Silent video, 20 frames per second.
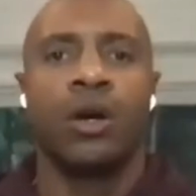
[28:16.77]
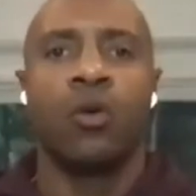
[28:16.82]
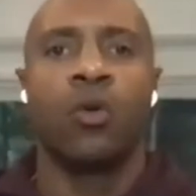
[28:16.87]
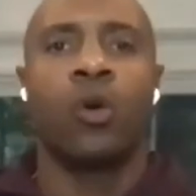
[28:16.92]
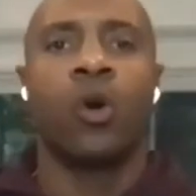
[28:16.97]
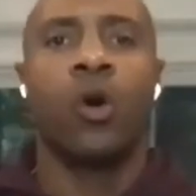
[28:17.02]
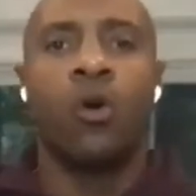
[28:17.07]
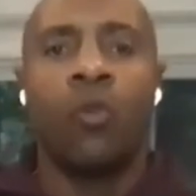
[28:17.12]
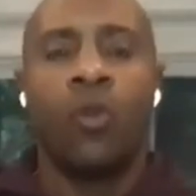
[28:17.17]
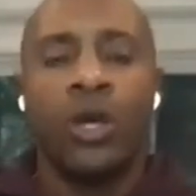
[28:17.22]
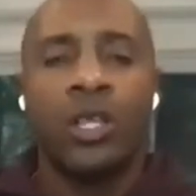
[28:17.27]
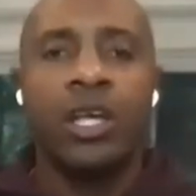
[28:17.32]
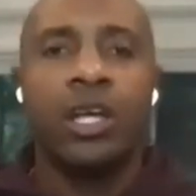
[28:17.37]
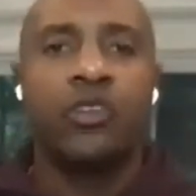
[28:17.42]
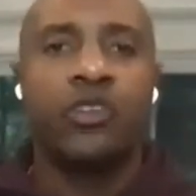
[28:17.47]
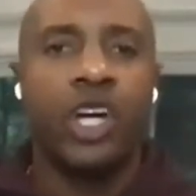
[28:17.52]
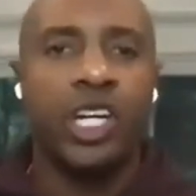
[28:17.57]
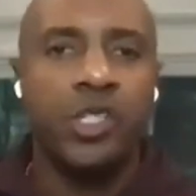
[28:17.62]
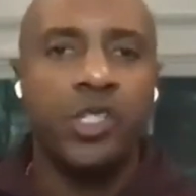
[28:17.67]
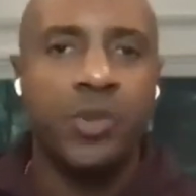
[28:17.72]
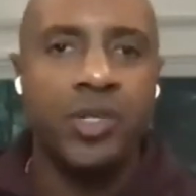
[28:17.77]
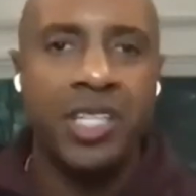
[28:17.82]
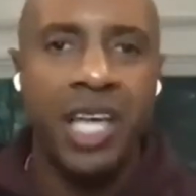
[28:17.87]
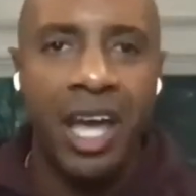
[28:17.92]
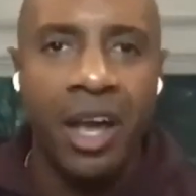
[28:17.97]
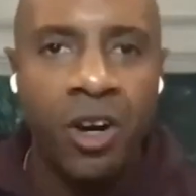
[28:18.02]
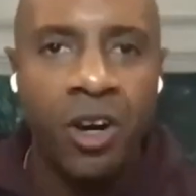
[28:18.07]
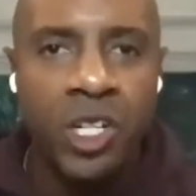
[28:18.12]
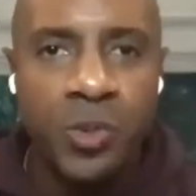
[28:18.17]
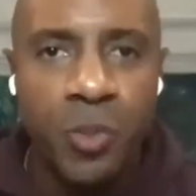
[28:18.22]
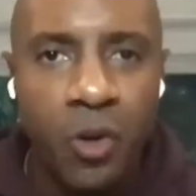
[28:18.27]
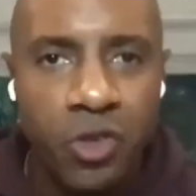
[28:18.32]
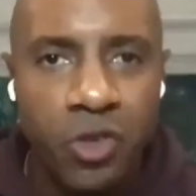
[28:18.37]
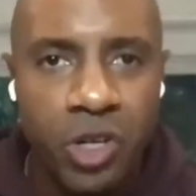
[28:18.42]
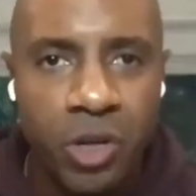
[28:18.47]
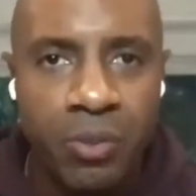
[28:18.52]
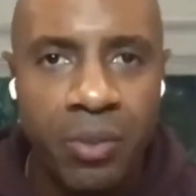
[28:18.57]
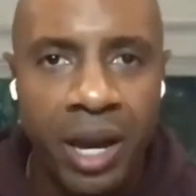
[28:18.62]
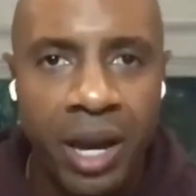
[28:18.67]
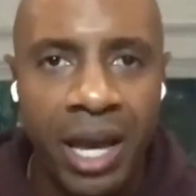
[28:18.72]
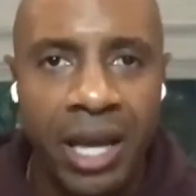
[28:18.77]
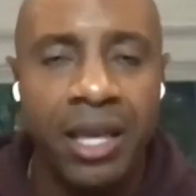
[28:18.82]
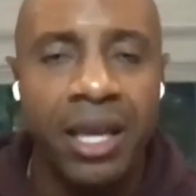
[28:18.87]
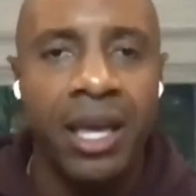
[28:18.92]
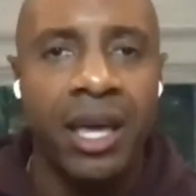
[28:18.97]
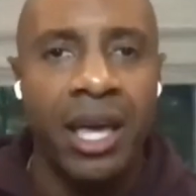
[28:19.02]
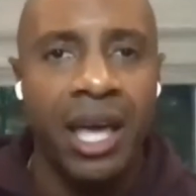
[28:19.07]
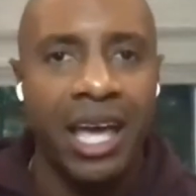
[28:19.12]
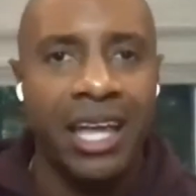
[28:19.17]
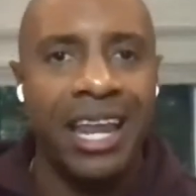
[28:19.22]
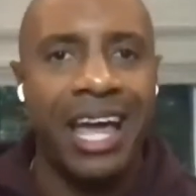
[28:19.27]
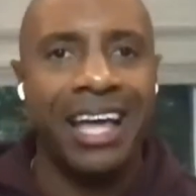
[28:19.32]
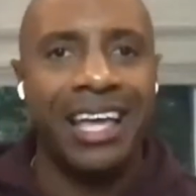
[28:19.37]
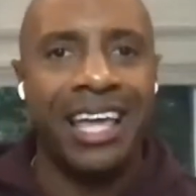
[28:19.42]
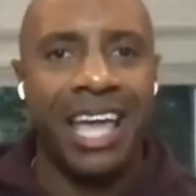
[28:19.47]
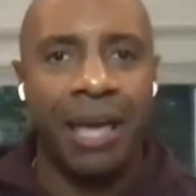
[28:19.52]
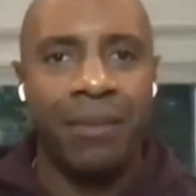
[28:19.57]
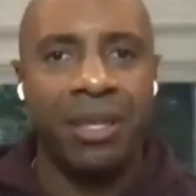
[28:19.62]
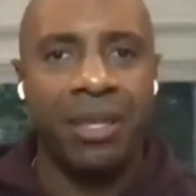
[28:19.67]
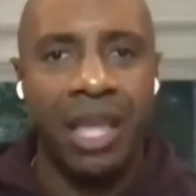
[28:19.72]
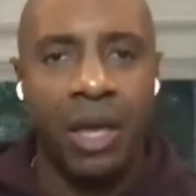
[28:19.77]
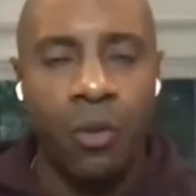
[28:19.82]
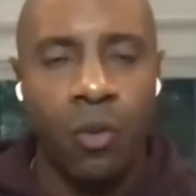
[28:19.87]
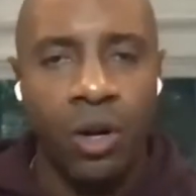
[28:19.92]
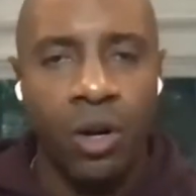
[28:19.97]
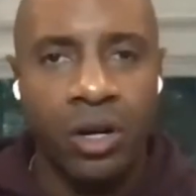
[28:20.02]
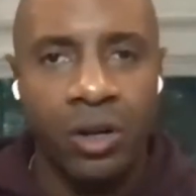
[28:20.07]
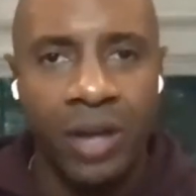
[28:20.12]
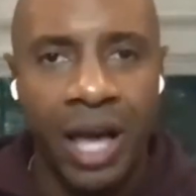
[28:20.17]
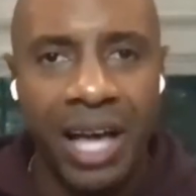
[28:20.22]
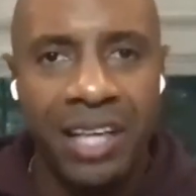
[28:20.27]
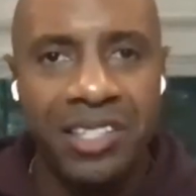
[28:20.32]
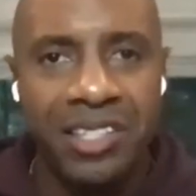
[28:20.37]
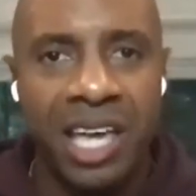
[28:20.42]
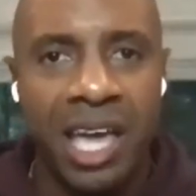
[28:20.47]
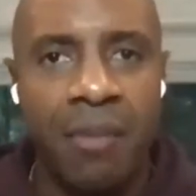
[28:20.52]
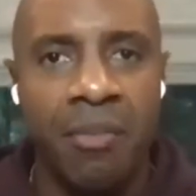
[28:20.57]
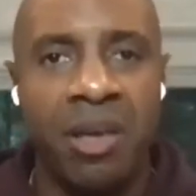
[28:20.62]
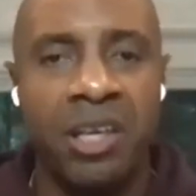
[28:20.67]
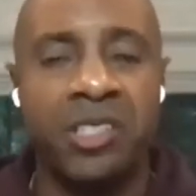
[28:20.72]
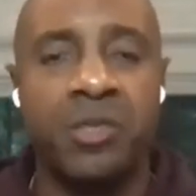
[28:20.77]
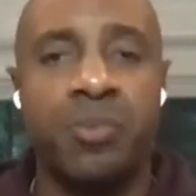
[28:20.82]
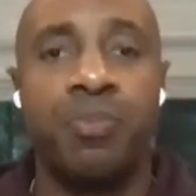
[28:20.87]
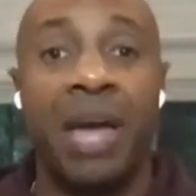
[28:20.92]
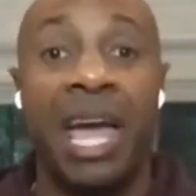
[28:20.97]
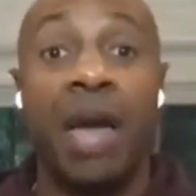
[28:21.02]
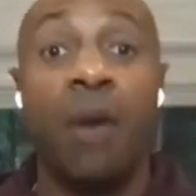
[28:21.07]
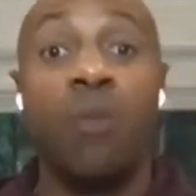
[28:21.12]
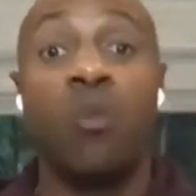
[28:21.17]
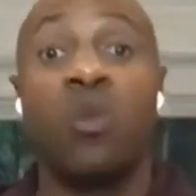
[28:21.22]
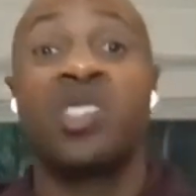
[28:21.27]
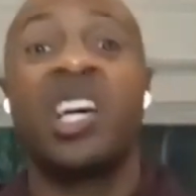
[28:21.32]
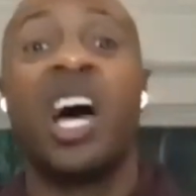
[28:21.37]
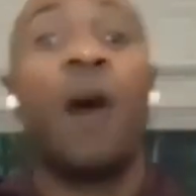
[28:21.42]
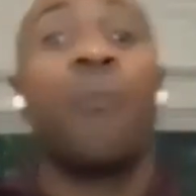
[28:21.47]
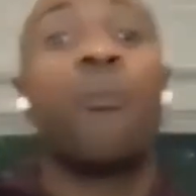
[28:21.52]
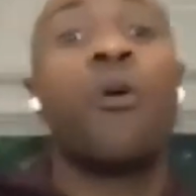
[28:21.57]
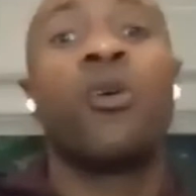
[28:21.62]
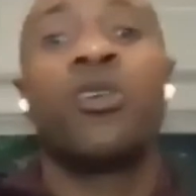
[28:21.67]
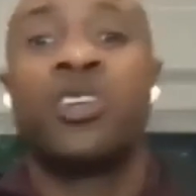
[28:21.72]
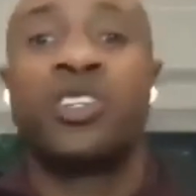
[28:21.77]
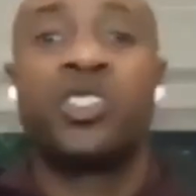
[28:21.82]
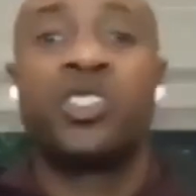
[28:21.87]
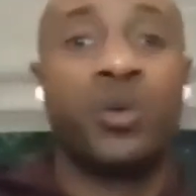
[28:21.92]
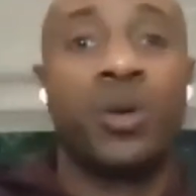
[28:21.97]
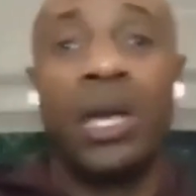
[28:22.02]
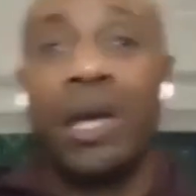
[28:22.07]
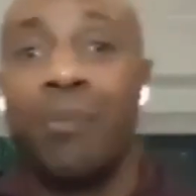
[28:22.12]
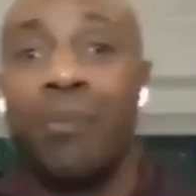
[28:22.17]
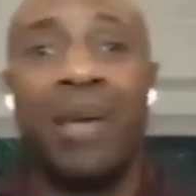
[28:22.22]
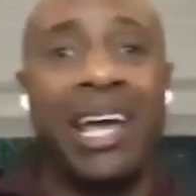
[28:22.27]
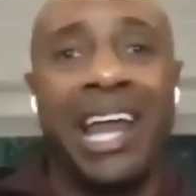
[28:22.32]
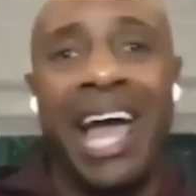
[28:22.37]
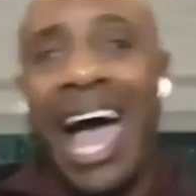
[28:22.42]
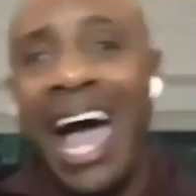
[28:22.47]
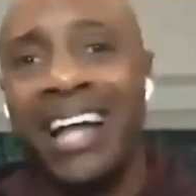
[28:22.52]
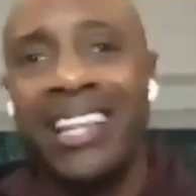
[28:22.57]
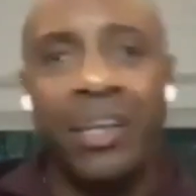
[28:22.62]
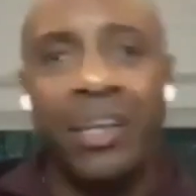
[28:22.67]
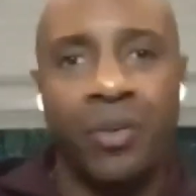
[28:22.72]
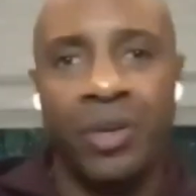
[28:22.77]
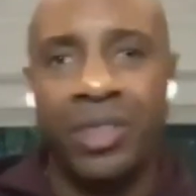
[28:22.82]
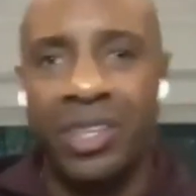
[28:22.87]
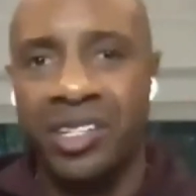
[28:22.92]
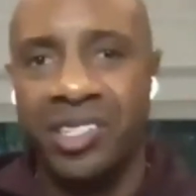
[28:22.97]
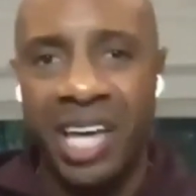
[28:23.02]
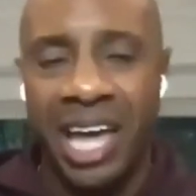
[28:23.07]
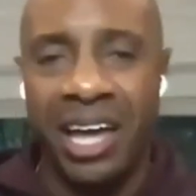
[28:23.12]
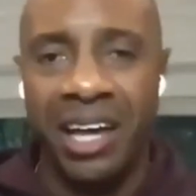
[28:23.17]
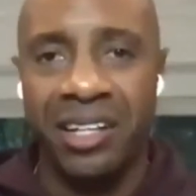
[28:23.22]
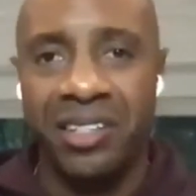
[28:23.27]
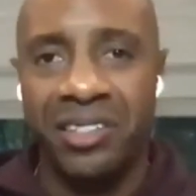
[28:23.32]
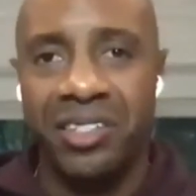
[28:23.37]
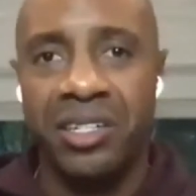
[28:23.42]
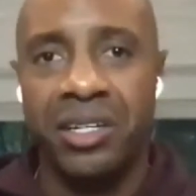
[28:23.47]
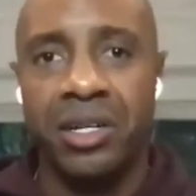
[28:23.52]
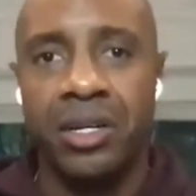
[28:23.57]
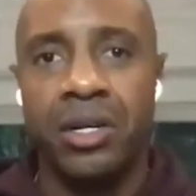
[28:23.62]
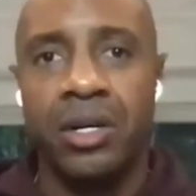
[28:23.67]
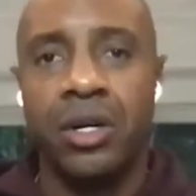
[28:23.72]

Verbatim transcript: Well, one of the adjustments that Eric Spoelstra made in that game that they won their last game is Bam was up on the screen being active with his hands.